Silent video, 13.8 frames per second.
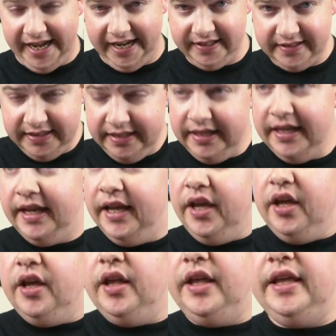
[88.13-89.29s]
that?
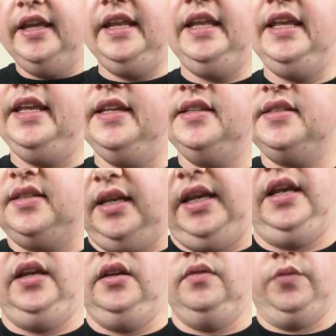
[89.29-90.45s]
It is
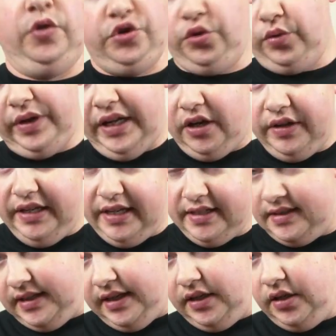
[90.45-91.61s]
a virtual reality
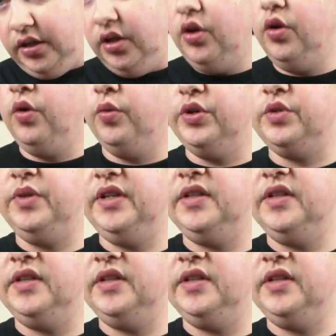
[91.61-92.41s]
headset, which